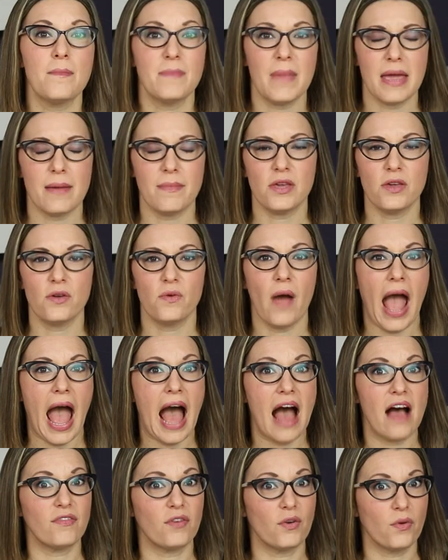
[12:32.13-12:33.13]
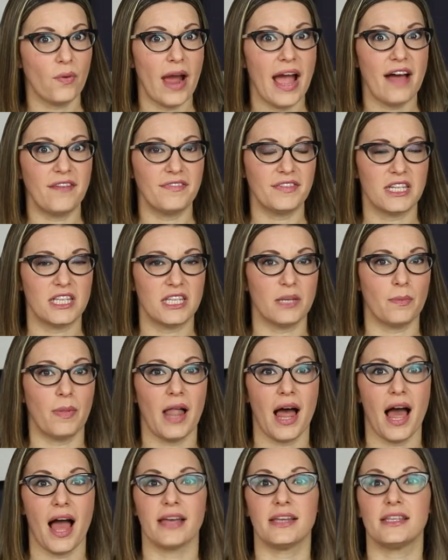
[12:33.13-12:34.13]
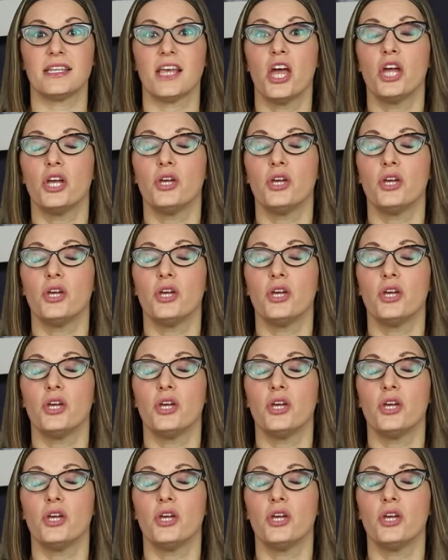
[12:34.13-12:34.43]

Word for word: Maybe you have craft supplies.